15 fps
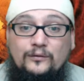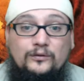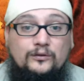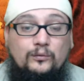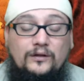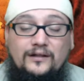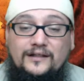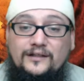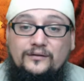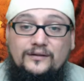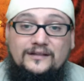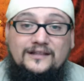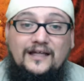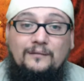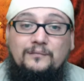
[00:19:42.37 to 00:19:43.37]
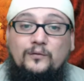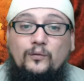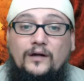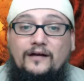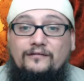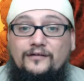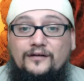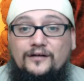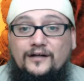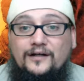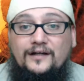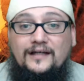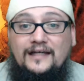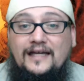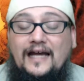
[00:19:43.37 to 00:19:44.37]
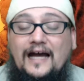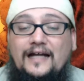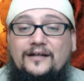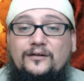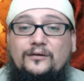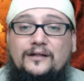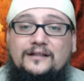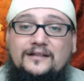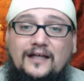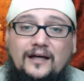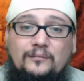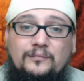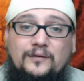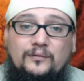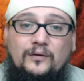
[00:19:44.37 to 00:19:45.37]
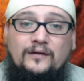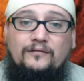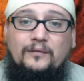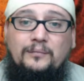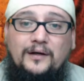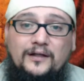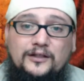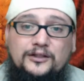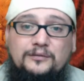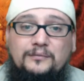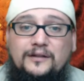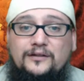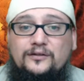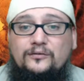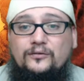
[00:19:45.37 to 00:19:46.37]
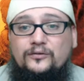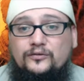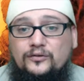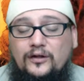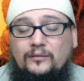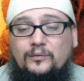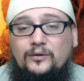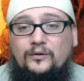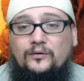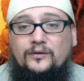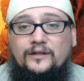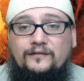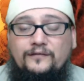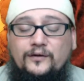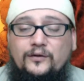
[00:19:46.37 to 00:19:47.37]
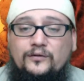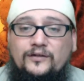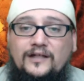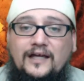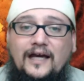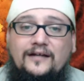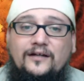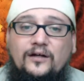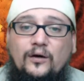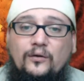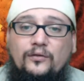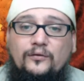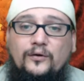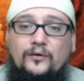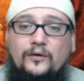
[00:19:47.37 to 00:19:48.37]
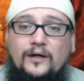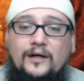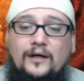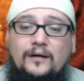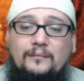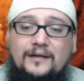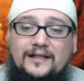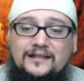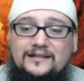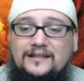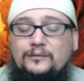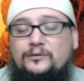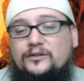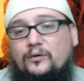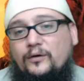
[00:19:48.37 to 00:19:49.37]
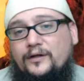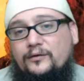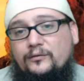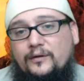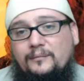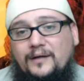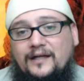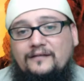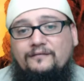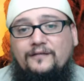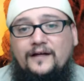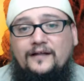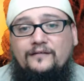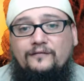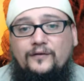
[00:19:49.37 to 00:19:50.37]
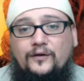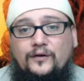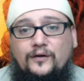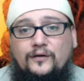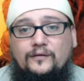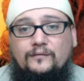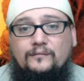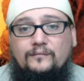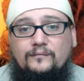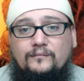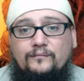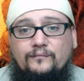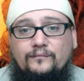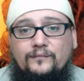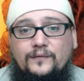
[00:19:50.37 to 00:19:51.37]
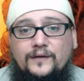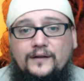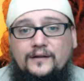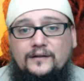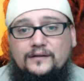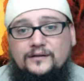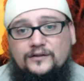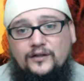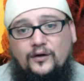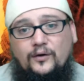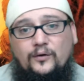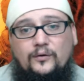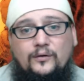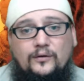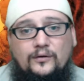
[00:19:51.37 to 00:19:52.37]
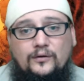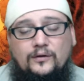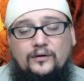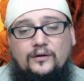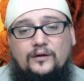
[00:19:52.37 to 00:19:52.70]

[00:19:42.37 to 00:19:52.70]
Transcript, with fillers: he was willing to accept whatever he had to accept, whatever punishment or trouble or difficulty he had to go through, because he was going to remain faithful. So